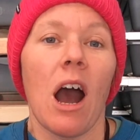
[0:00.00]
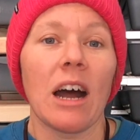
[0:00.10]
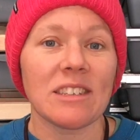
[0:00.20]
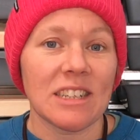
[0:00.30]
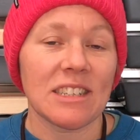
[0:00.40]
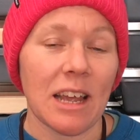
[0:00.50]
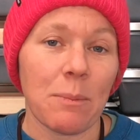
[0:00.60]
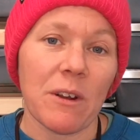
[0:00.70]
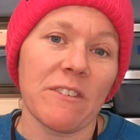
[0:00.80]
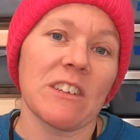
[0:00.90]
as I
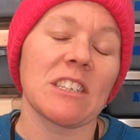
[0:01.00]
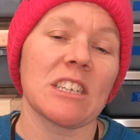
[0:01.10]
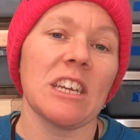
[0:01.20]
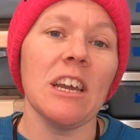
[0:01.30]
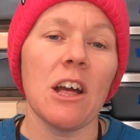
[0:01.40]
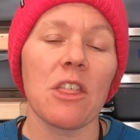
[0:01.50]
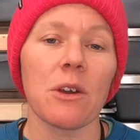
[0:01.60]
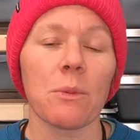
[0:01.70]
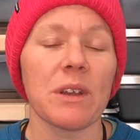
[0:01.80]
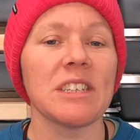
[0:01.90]
said previously,
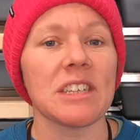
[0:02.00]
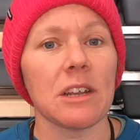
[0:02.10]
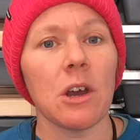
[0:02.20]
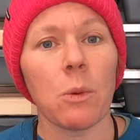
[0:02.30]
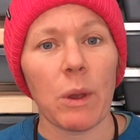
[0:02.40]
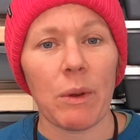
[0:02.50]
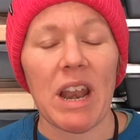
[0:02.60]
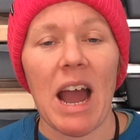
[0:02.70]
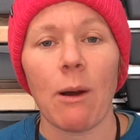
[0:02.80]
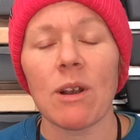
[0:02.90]
the reason we
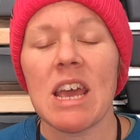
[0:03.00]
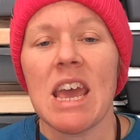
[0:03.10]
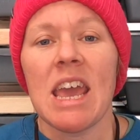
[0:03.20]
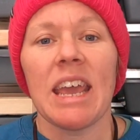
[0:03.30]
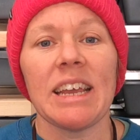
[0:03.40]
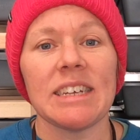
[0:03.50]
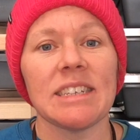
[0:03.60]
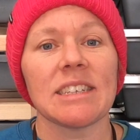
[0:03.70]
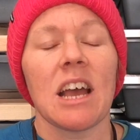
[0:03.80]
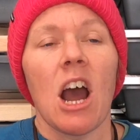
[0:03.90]
went out
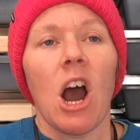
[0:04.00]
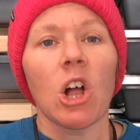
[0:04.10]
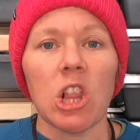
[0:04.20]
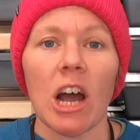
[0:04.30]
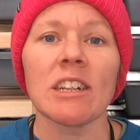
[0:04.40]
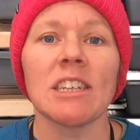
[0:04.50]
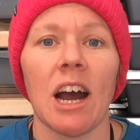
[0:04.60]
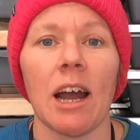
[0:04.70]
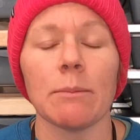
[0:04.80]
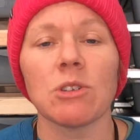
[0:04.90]
is a lot of
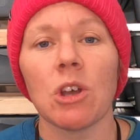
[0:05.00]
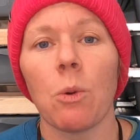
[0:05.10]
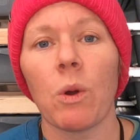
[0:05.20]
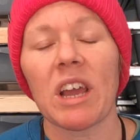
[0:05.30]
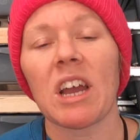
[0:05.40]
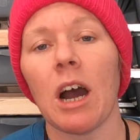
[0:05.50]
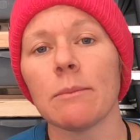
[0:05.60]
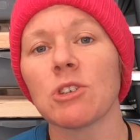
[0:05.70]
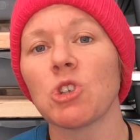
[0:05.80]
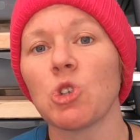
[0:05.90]
times when it
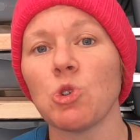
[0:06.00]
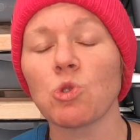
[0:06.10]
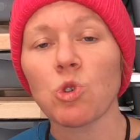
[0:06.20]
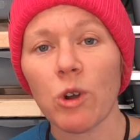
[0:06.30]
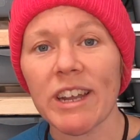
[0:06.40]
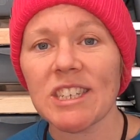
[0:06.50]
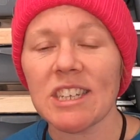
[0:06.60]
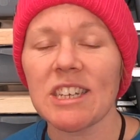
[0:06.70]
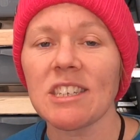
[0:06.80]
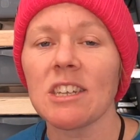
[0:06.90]
comes to
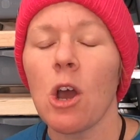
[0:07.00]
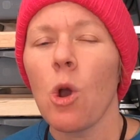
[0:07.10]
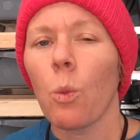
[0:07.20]
Craigslist,